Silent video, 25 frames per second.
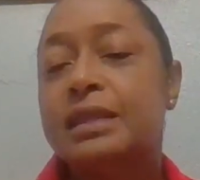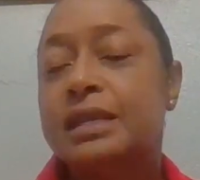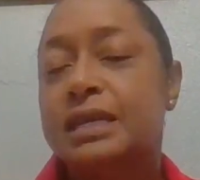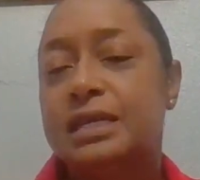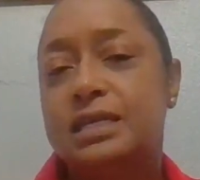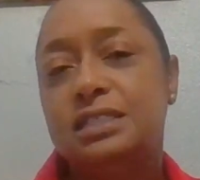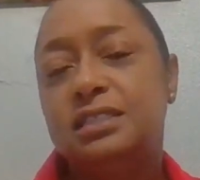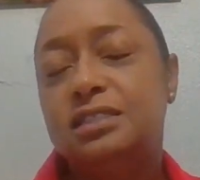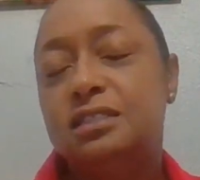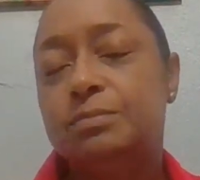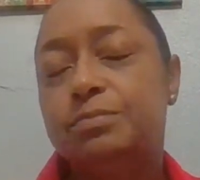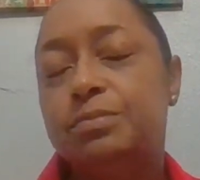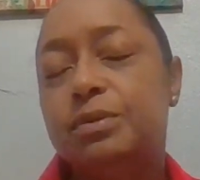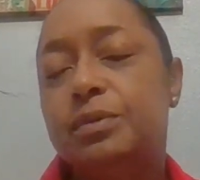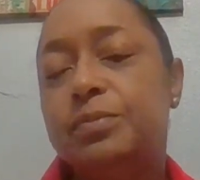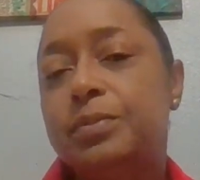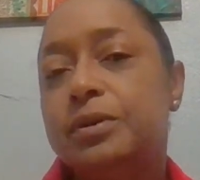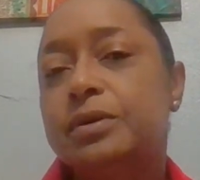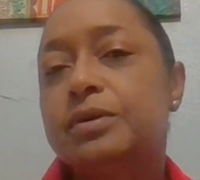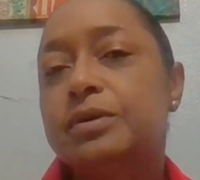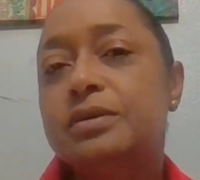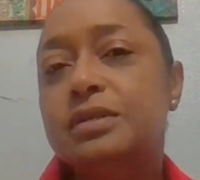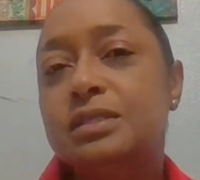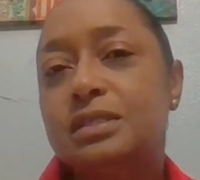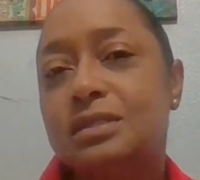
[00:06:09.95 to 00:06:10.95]
is to
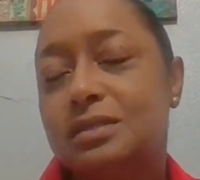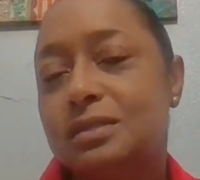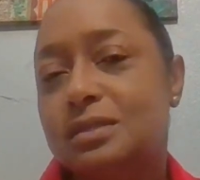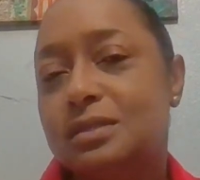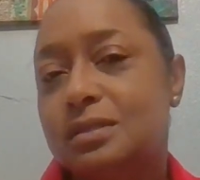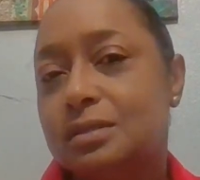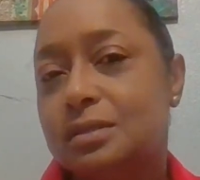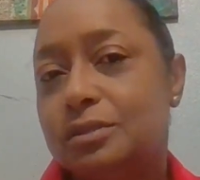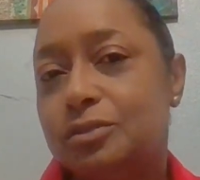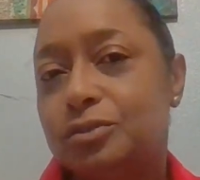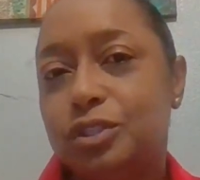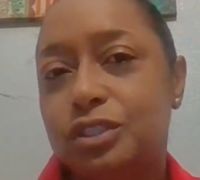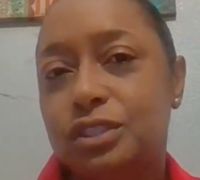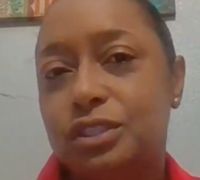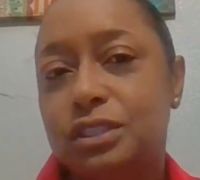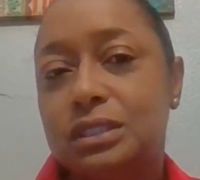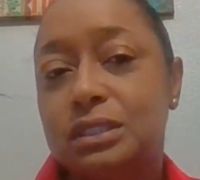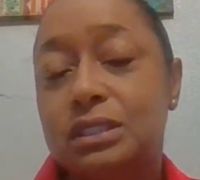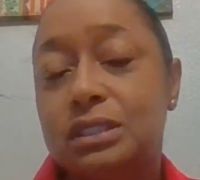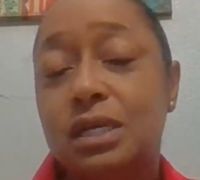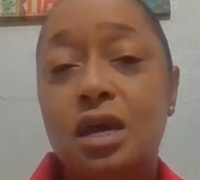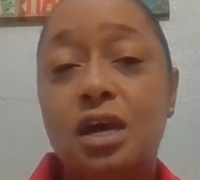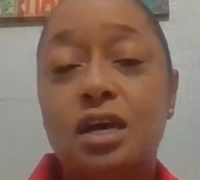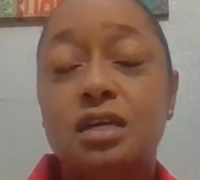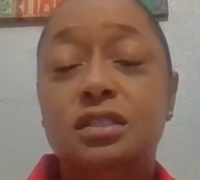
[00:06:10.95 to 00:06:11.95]
propose the
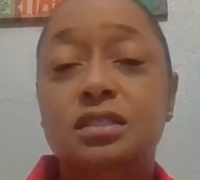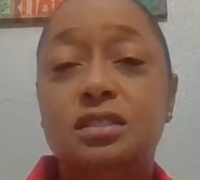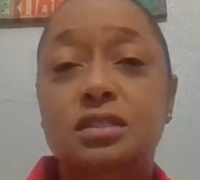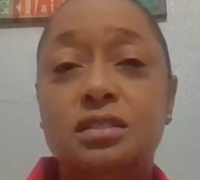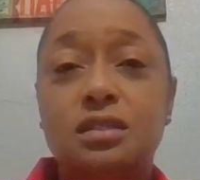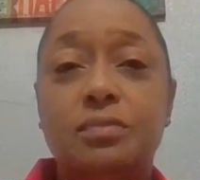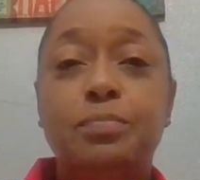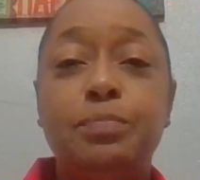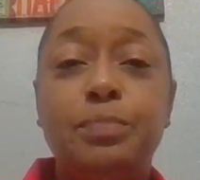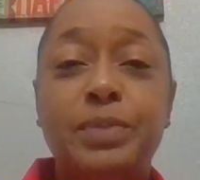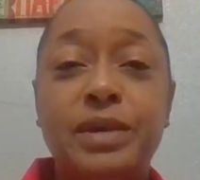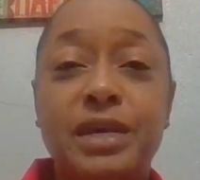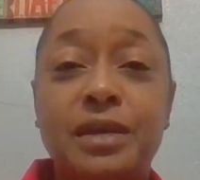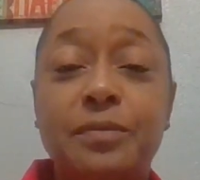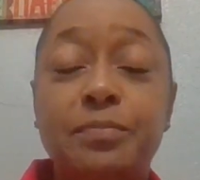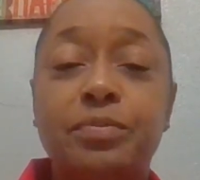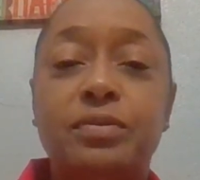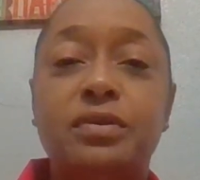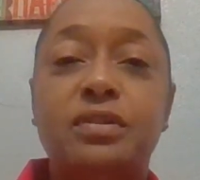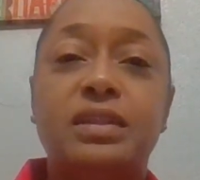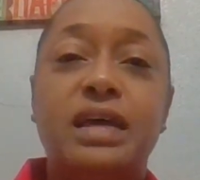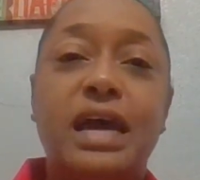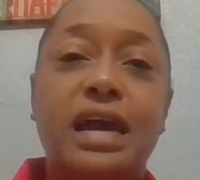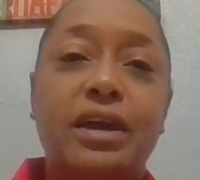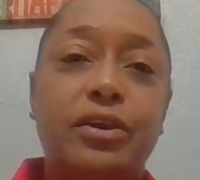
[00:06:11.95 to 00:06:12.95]
solution to the
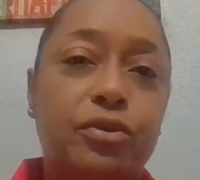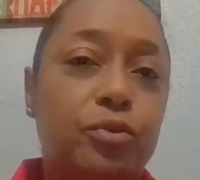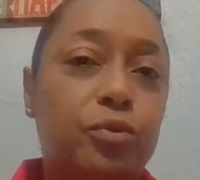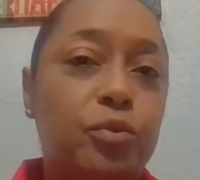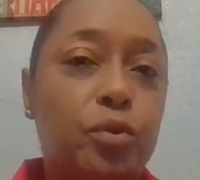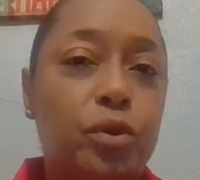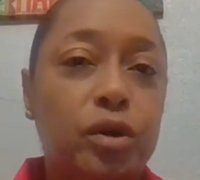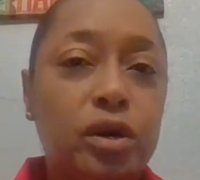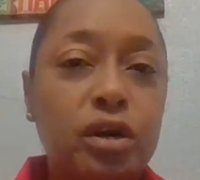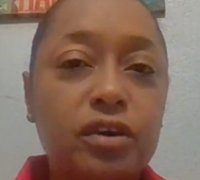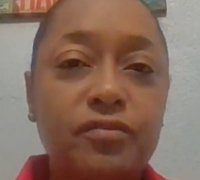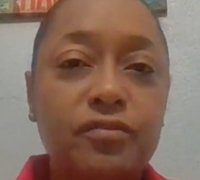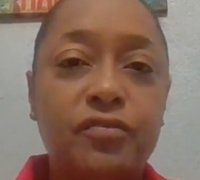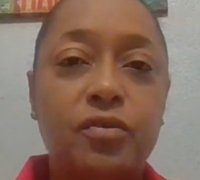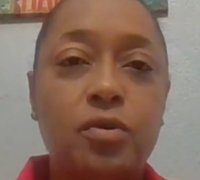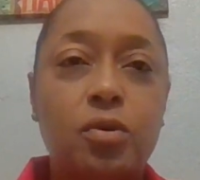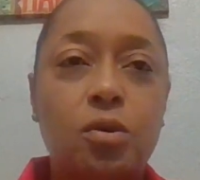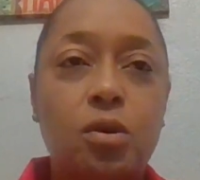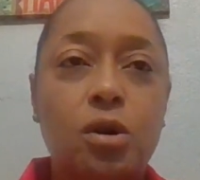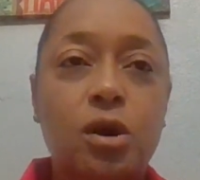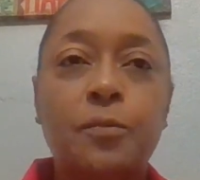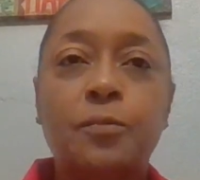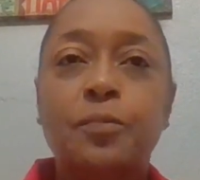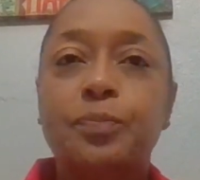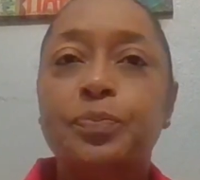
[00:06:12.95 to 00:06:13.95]
people that you work
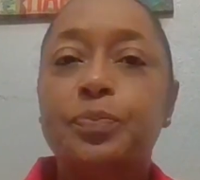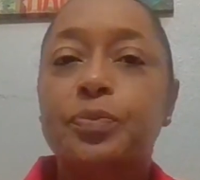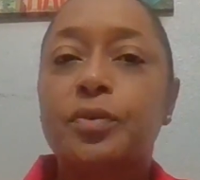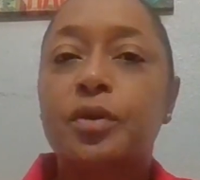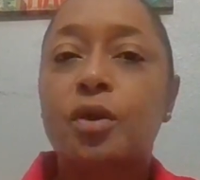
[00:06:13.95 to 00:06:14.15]
for